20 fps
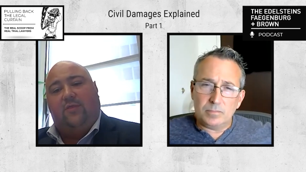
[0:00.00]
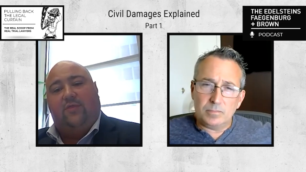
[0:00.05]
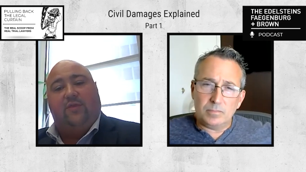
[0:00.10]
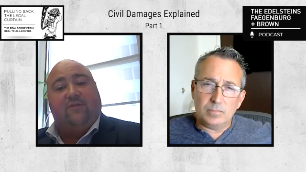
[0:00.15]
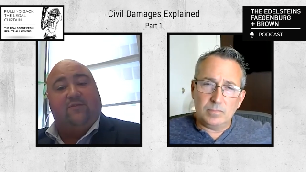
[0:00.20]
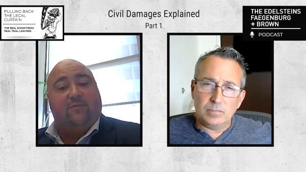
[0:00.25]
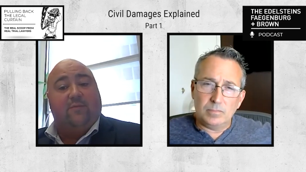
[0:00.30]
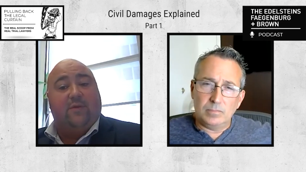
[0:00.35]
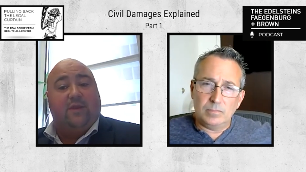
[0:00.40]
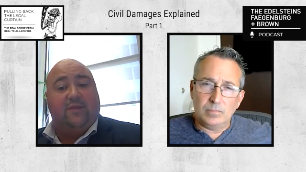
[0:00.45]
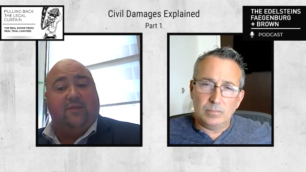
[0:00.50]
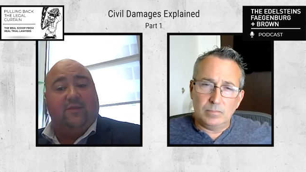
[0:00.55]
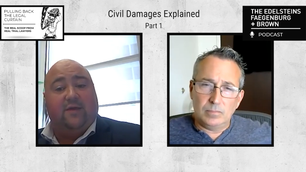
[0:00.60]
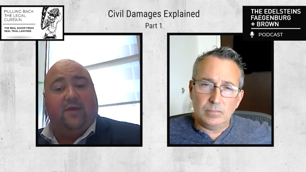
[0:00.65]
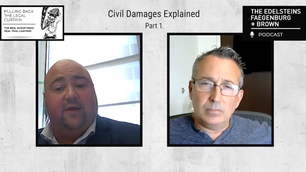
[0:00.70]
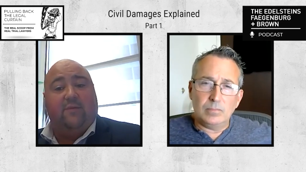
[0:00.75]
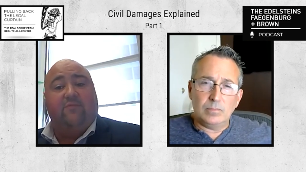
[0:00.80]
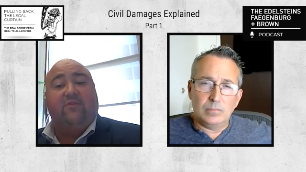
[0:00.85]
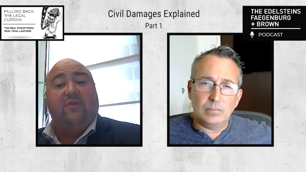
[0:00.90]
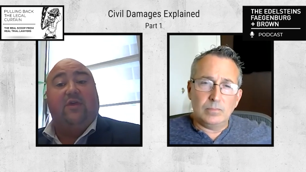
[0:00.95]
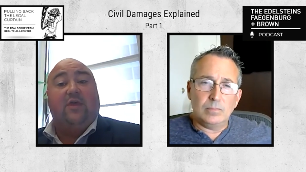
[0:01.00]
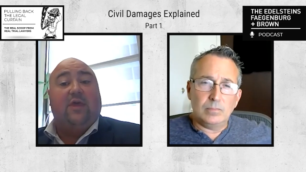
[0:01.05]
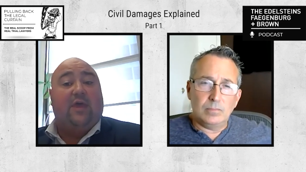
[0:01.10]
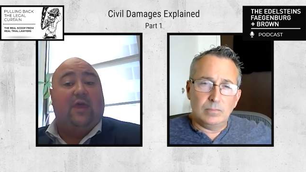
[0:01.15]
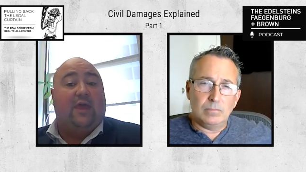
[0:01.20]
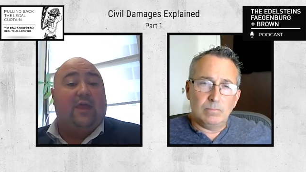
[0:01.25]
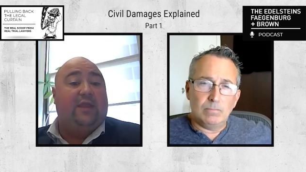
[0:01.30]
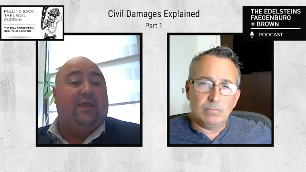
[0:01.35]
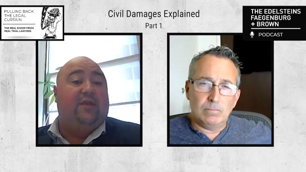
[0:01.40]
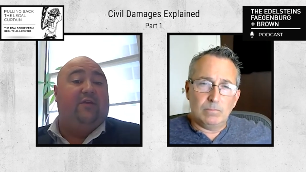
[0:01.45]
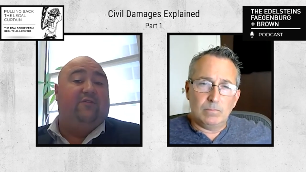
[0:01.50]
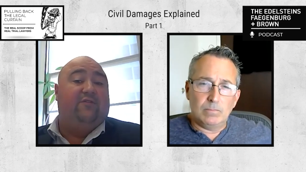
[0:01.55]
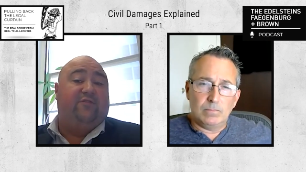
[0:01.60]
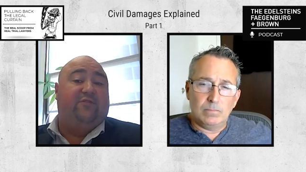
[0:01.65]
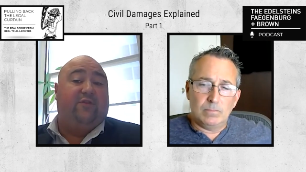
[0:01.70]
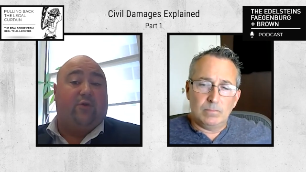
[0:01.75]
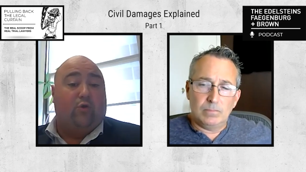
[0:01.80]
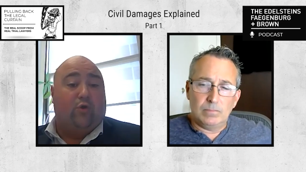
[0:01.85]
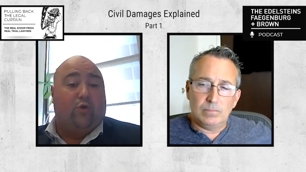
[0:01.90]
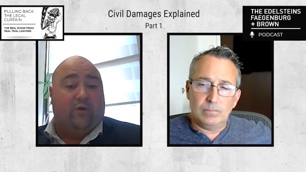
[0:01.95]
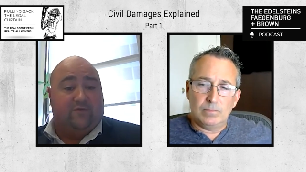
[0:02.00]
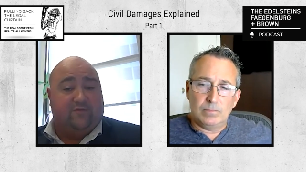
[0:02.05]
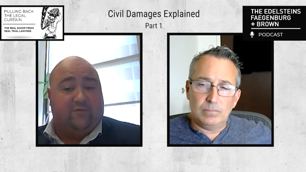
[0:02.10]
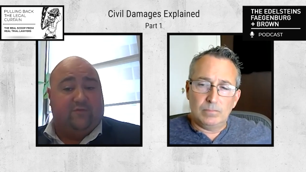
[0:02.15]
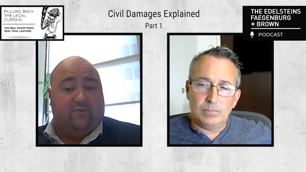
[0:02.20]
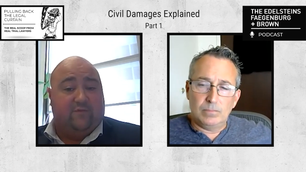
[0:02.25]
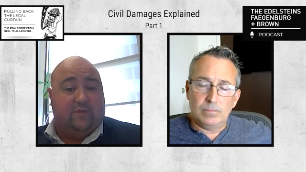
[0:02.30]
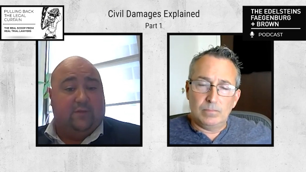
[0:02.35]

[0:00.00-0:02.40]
Speaker 1: this many times, and here's the cost.